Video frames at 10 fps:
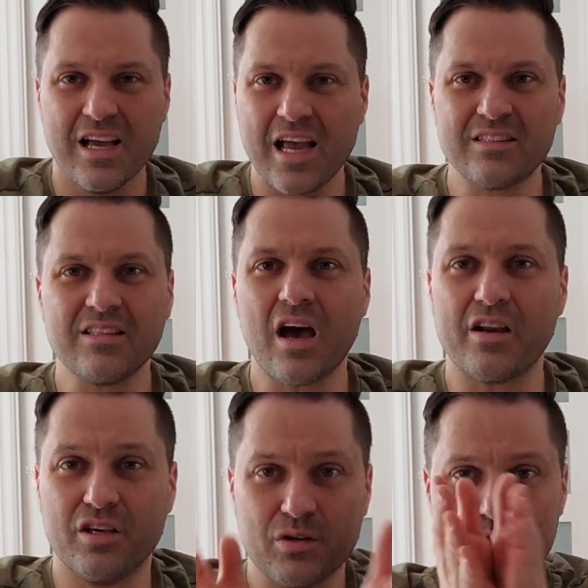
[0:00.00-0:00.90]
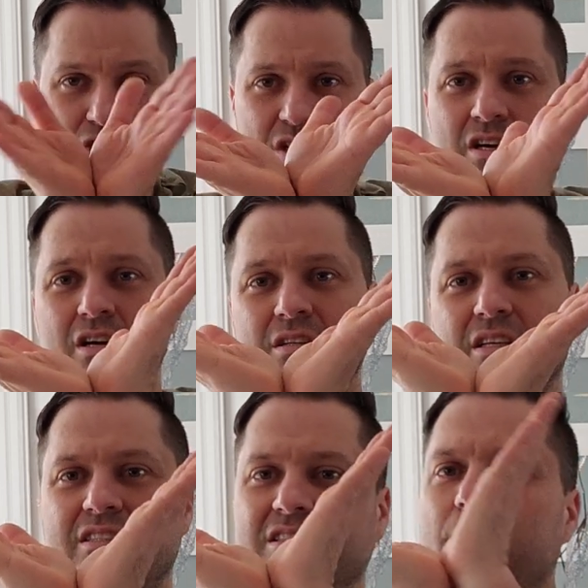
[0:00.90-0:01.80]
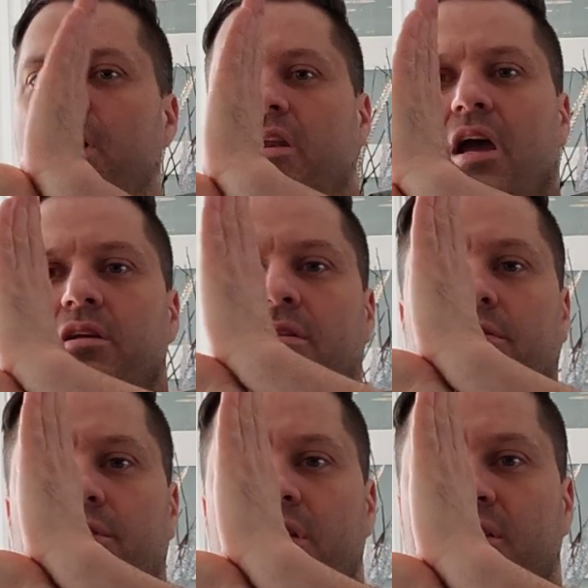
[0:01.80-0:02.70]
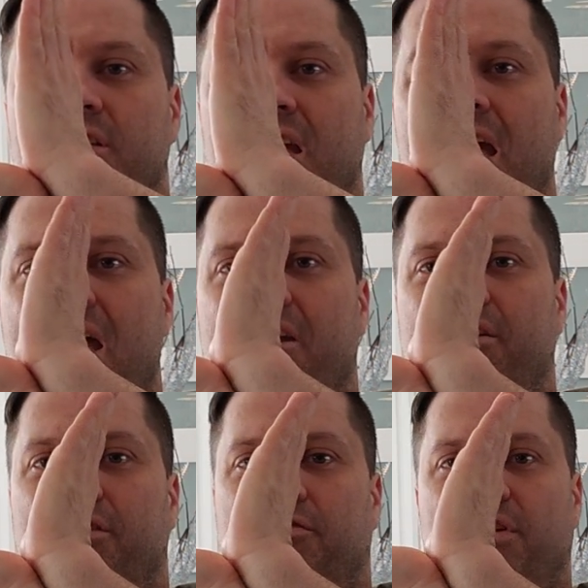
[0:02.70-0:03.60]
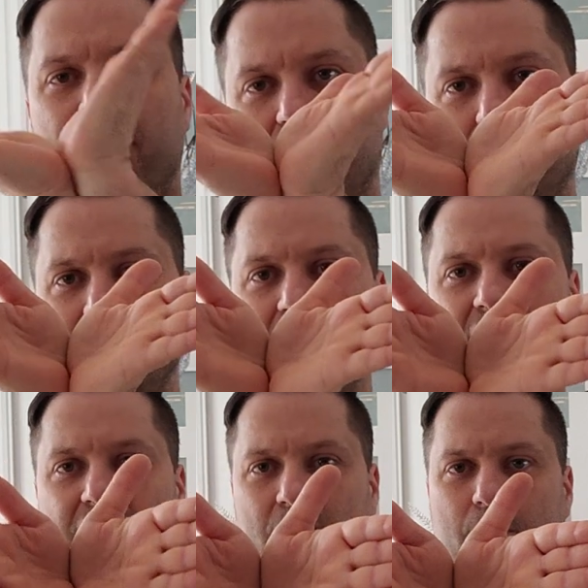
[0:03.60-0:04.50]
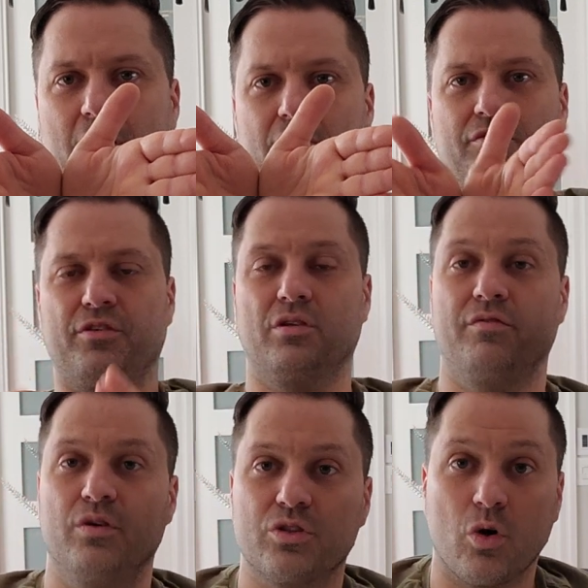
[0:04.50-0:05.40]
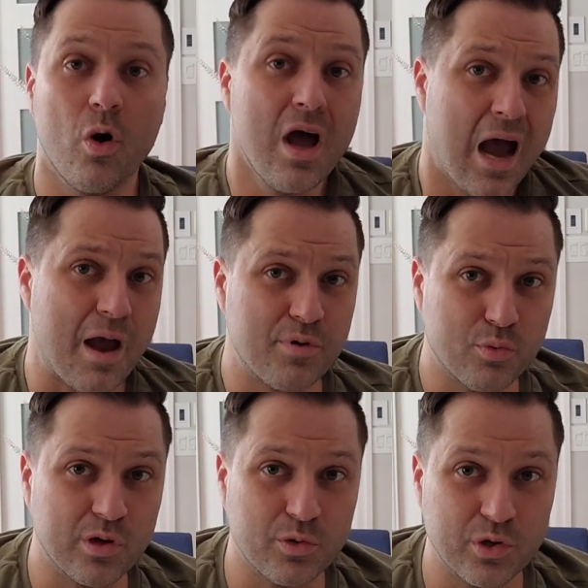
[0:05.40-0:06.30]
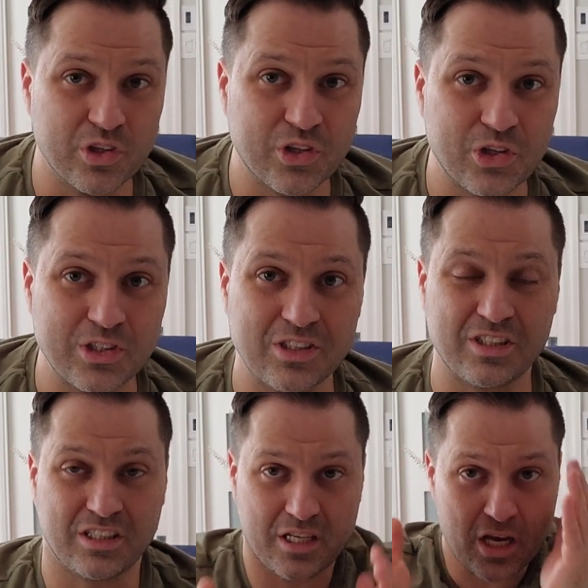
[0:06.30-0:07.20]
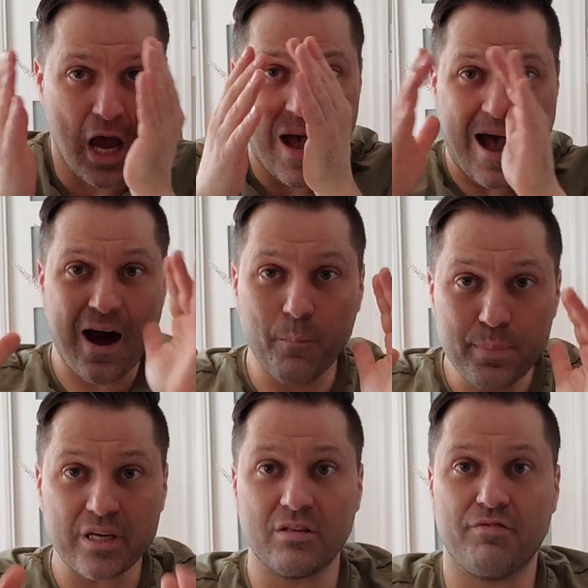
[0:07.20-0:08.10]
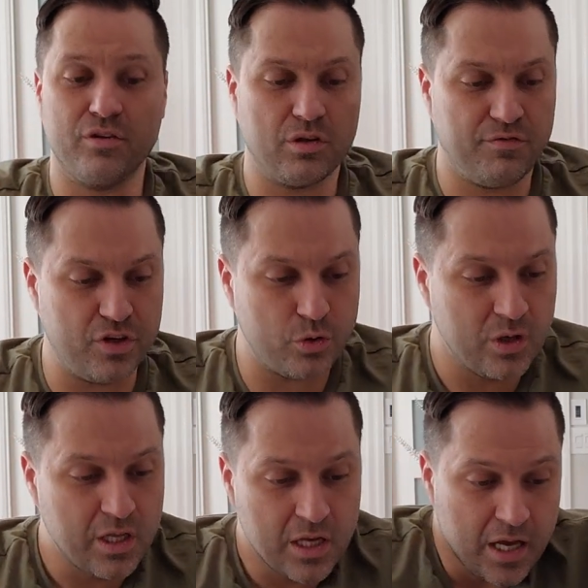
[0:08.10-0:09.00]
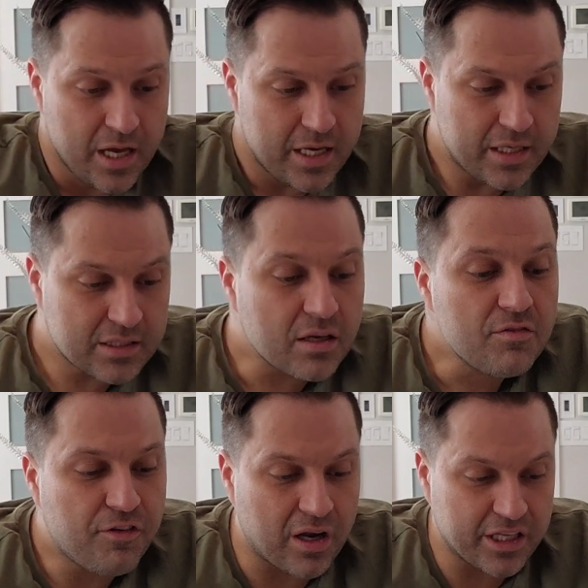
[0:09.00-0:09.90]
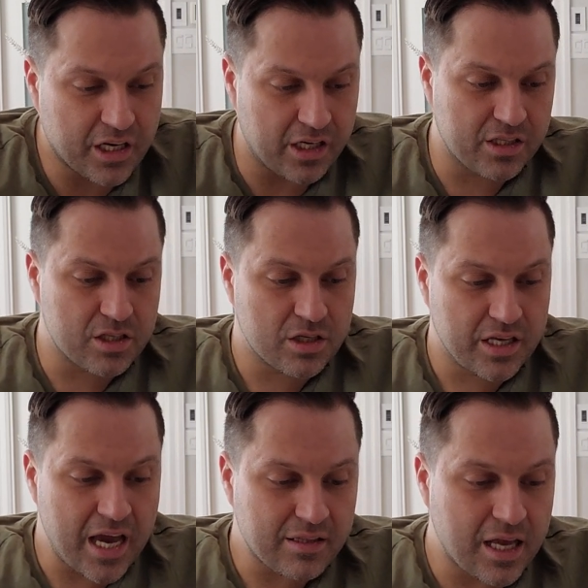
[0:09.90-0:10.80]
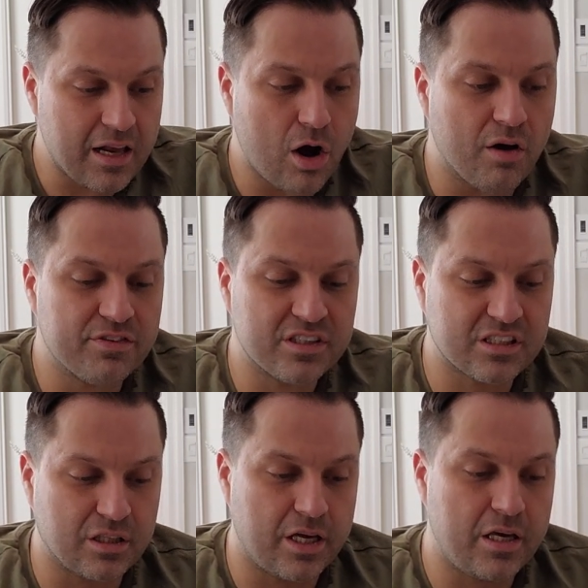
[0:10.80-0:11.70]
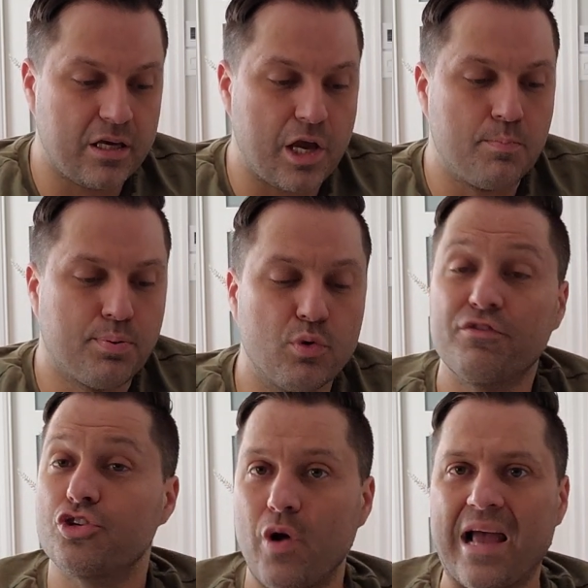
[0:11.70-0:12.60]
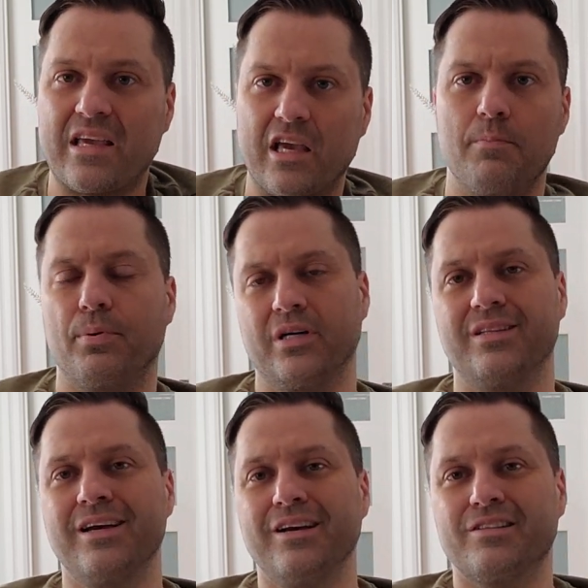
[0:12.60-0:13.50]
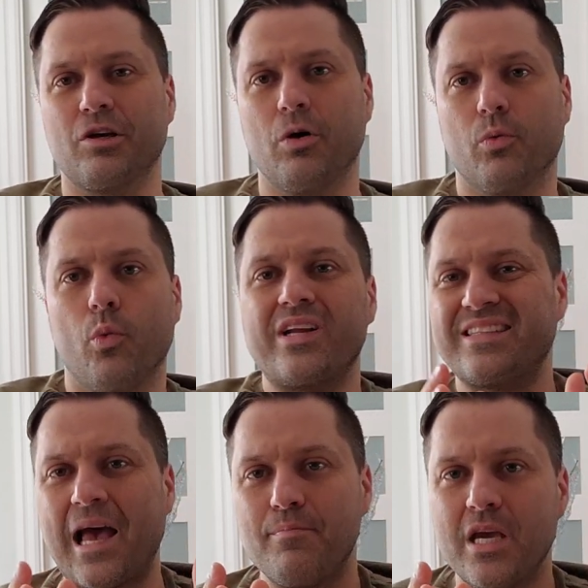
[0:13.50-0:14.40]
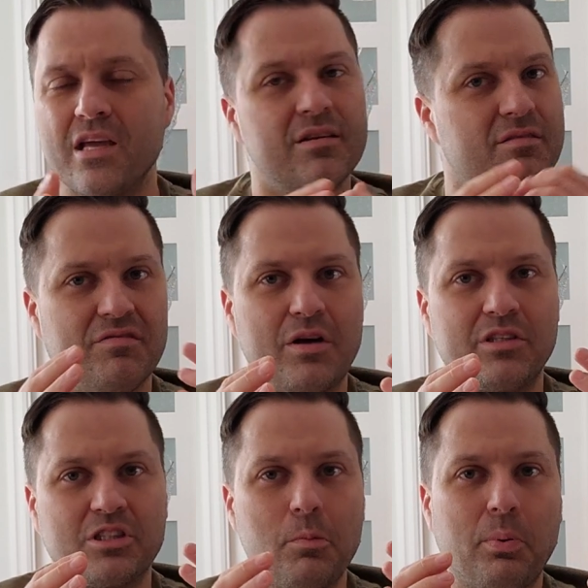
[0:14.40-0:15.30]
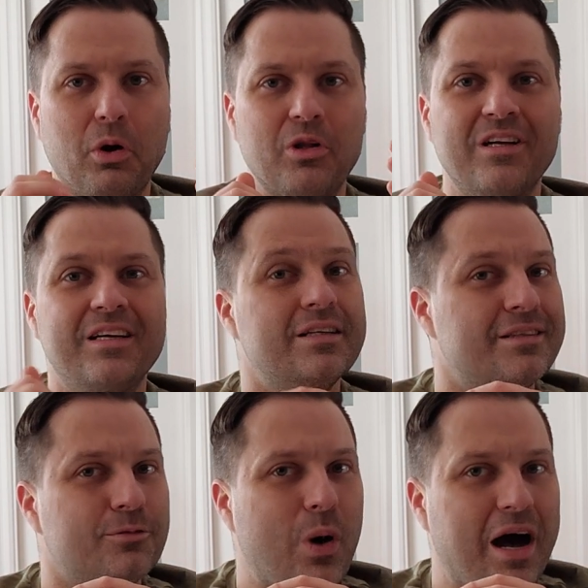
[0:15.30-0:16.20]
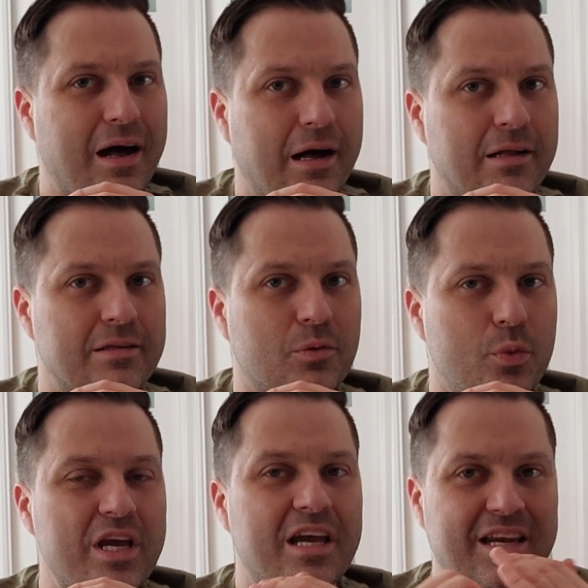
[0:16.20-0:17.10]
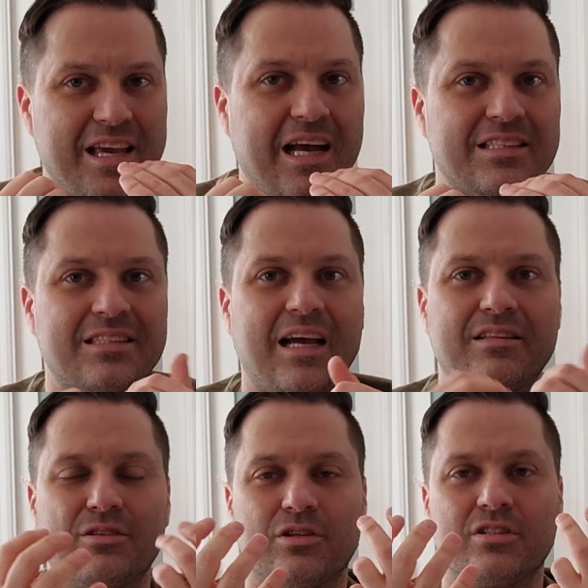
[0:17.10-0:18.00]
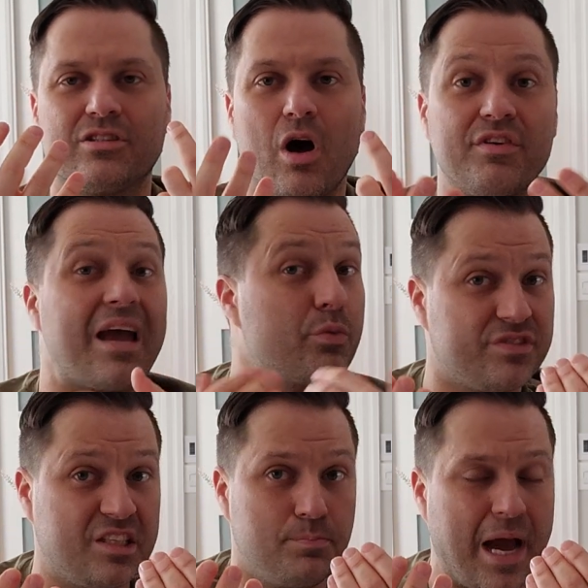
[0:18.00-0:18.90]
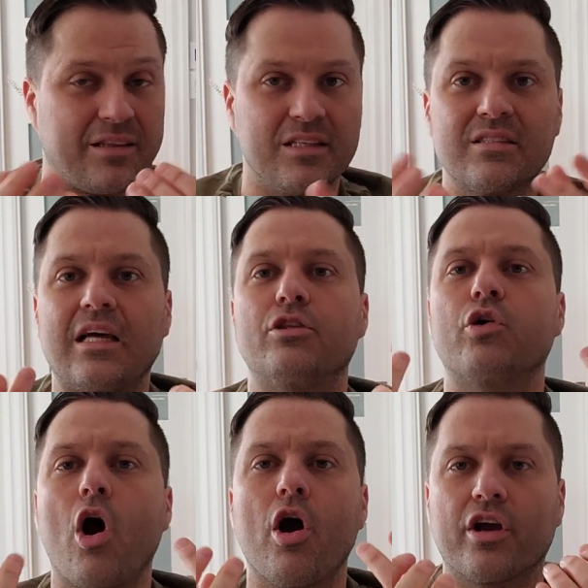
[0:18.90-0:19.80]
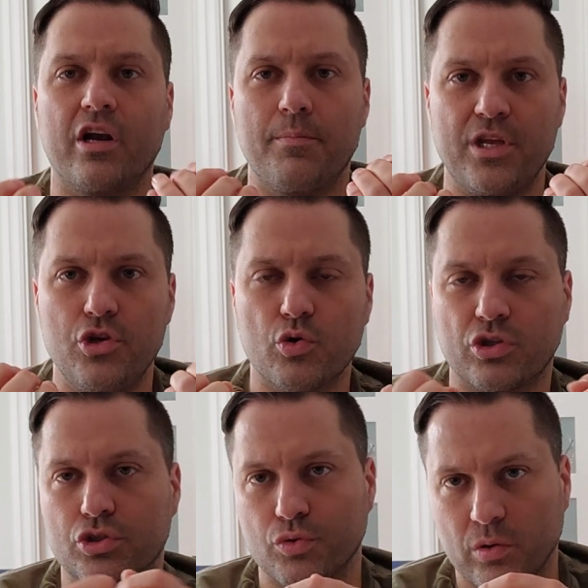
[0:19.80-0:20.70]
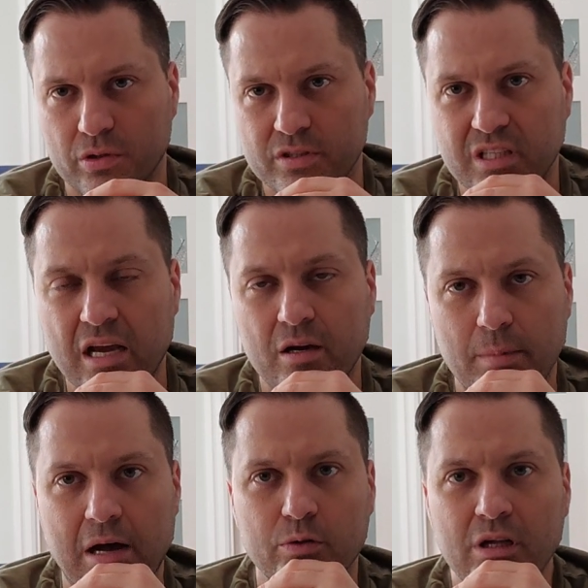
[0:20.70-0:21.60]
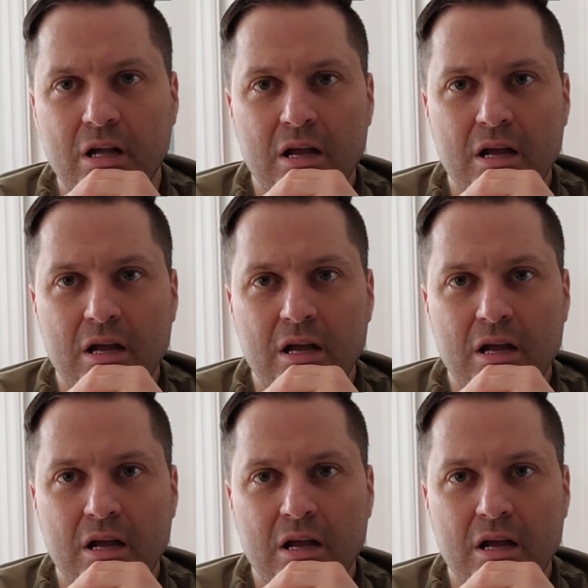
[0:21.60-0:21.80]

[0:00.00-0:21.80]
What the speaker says: It's not huge. This is about 90 degrees. Add another 5 degrees. This is about your field of view. So I'd be really, really curious to see how big the field of view is finally going to get, and obviously improved tracking input. So what does that mean? Very simple. Well, we can guess that and we've seen patents, that there are going to be new controllers that come out.